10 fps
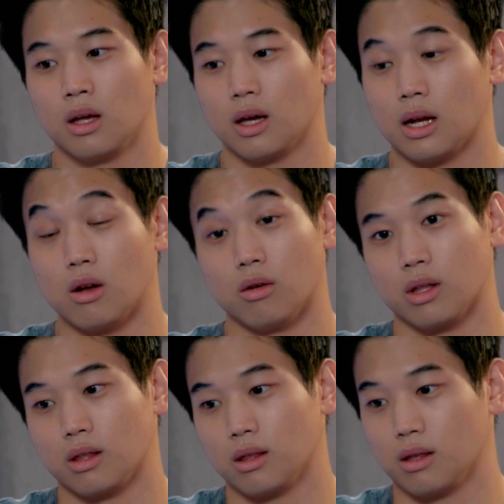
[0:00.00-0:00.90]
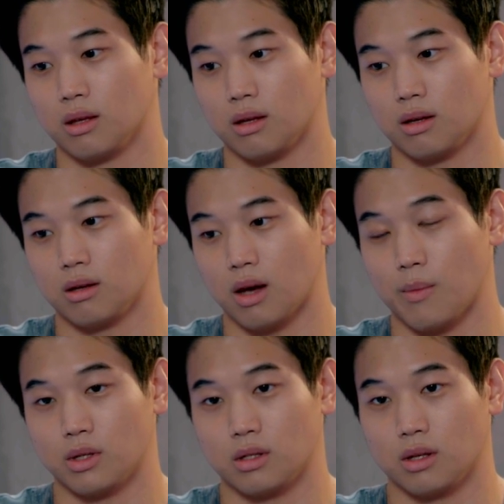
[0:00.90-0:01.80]
And I know that how
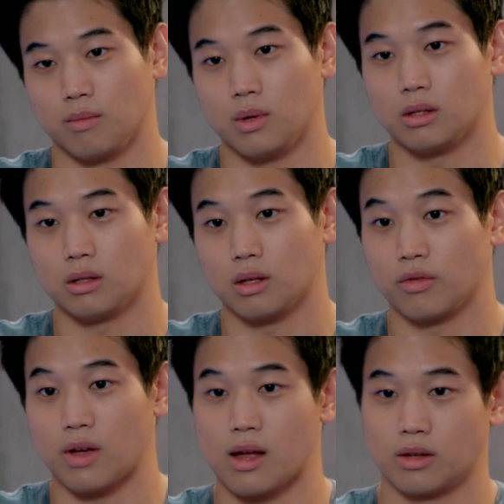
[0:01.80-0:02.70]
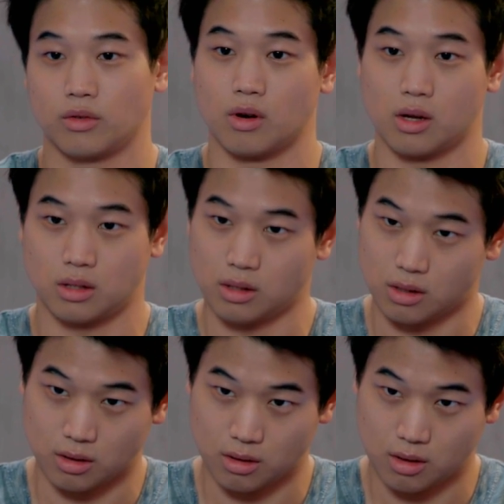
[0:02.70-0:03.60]
much it means to the fans for us
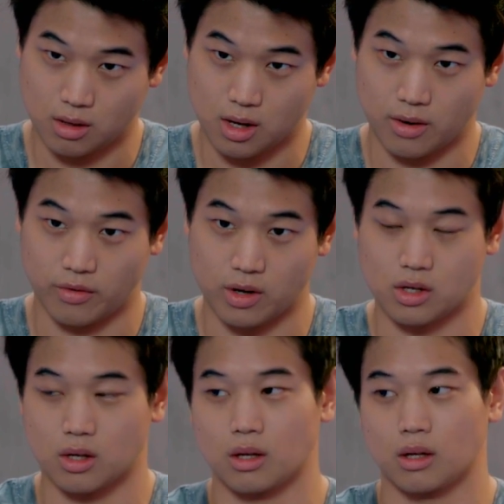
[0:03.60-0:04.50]
to kind of finish